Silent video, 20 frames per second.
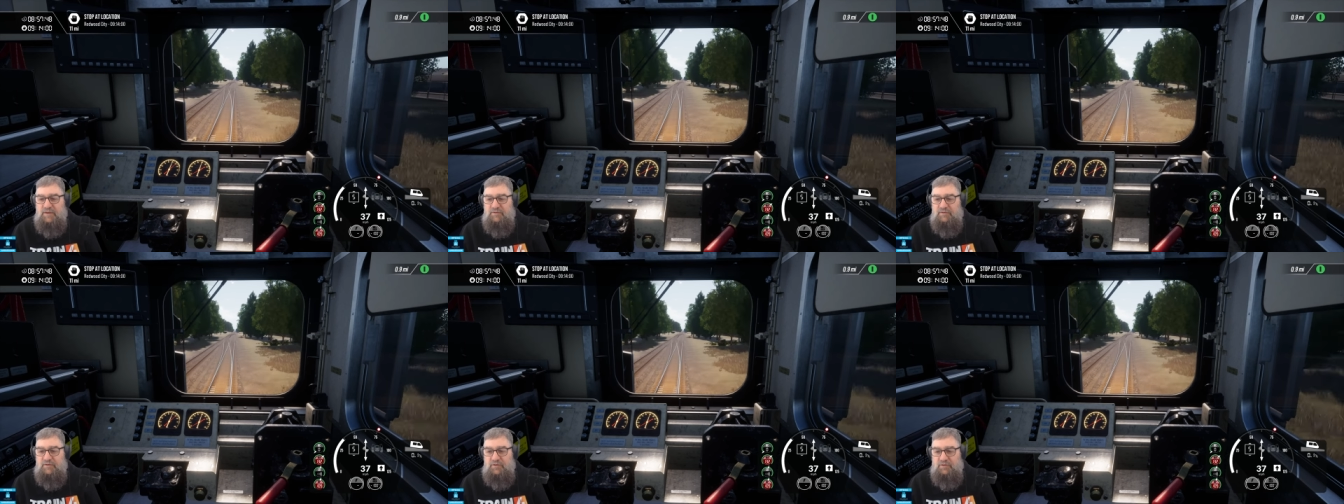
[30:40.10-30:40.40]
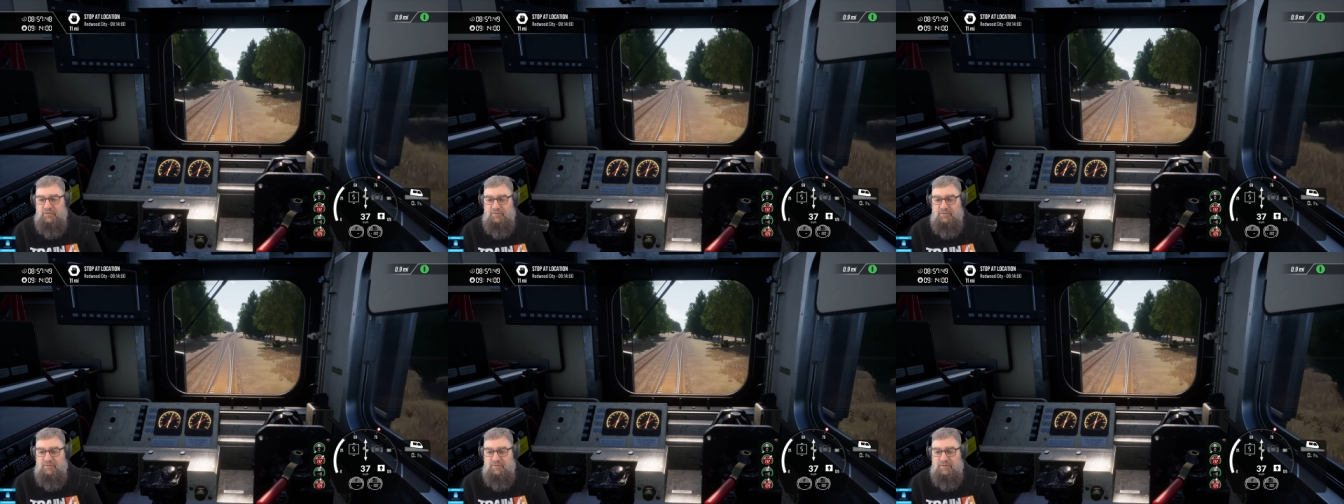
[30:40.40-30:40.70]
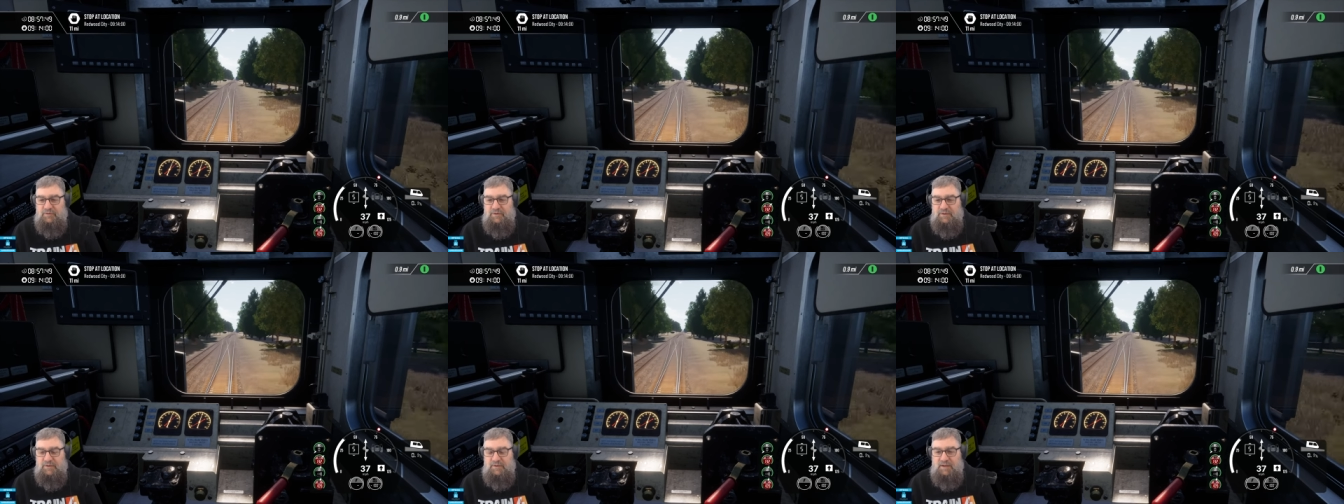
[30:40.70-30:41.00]
So
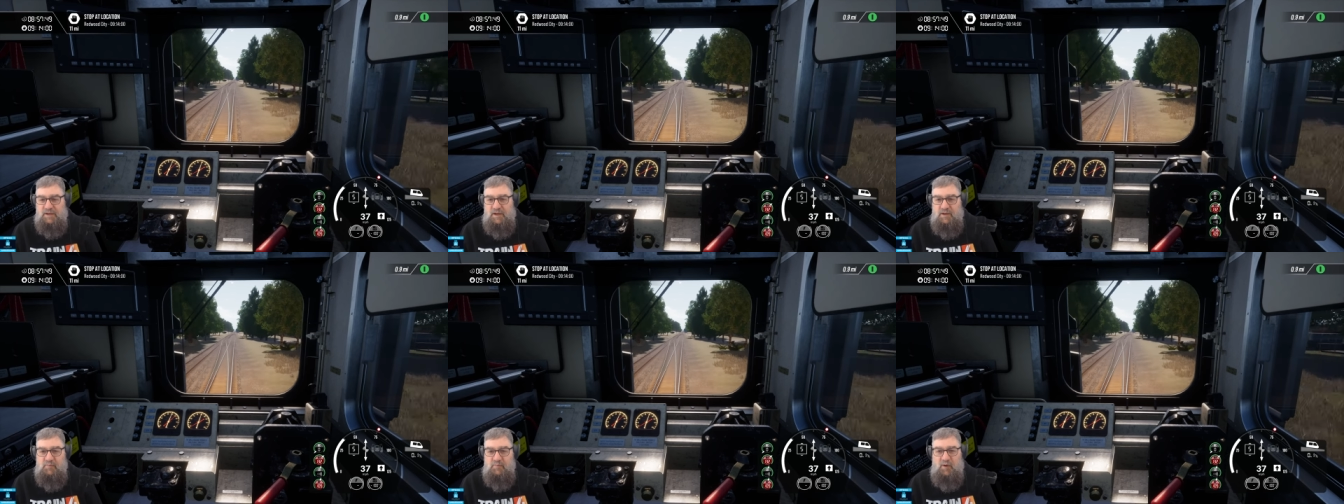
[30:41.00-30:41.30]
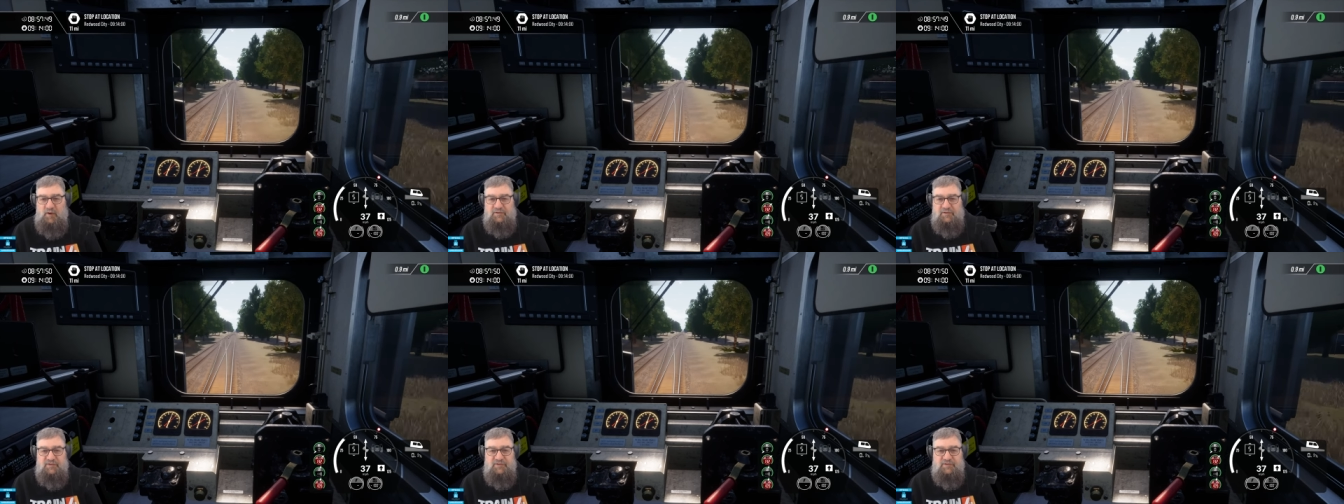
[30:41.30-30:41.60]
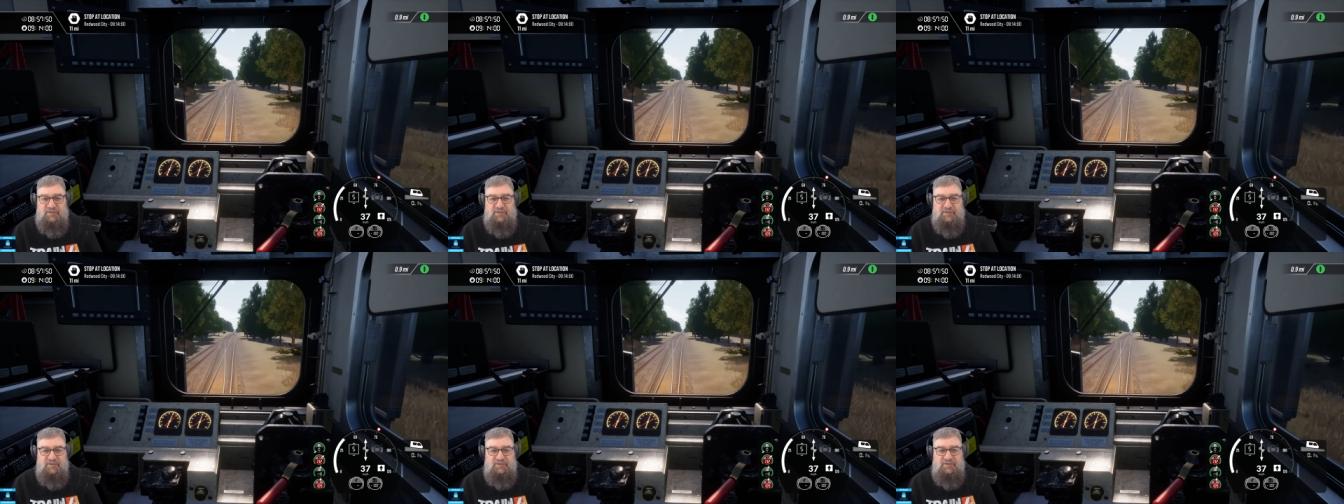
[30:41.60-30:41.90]
Game Pass
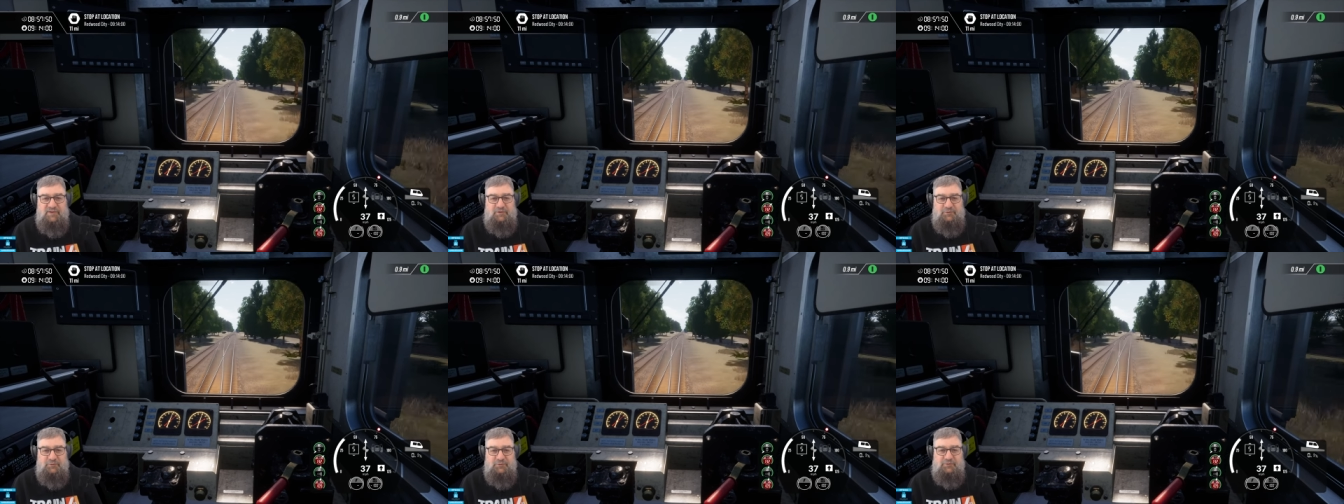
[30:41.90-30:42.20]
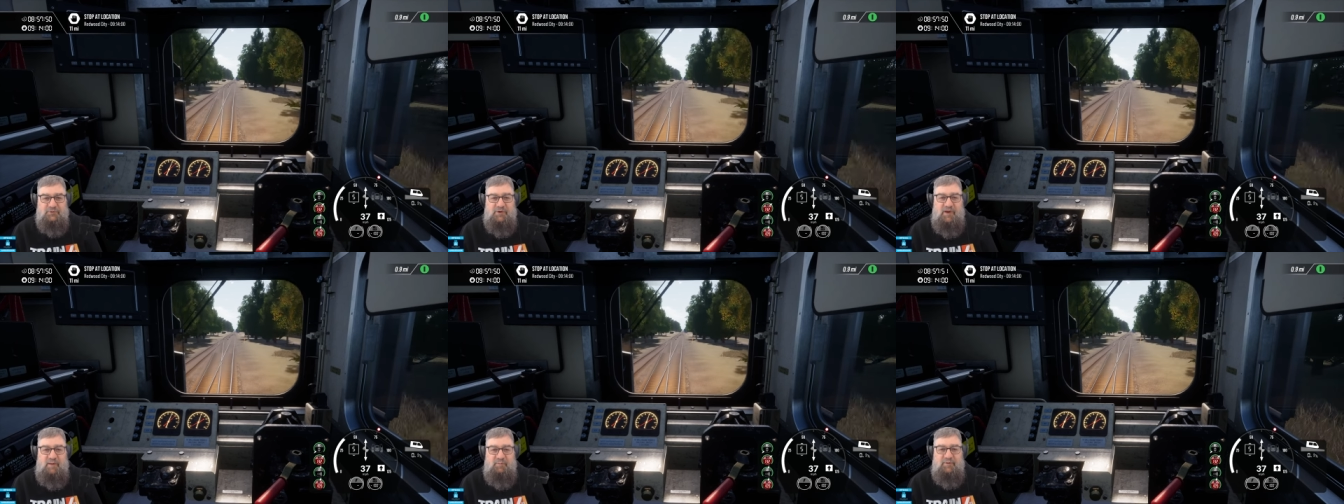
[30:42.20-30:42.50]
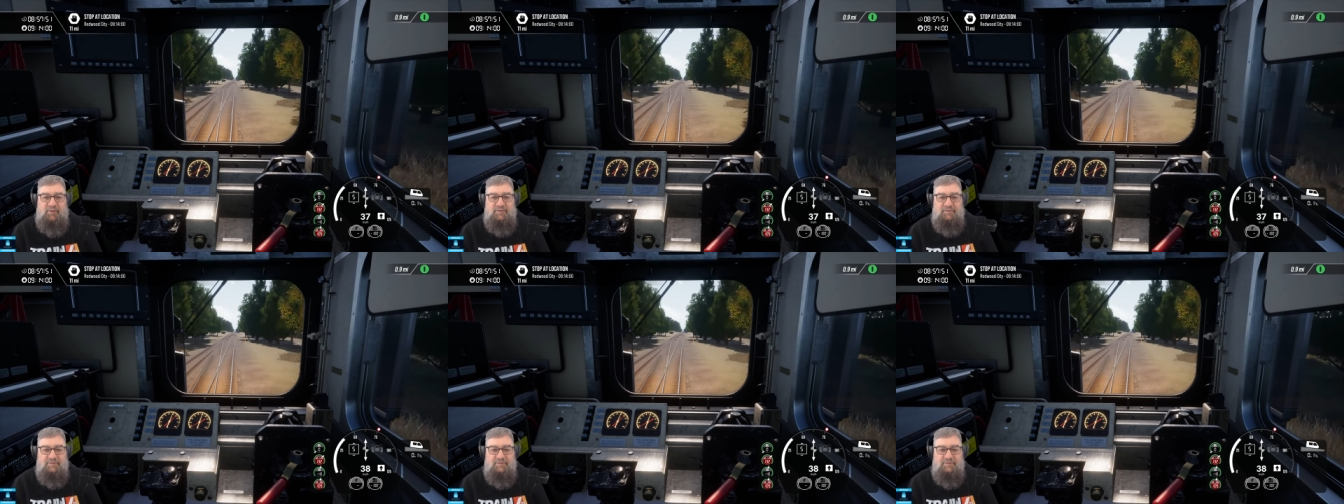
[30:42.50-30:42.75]
is a subtle trap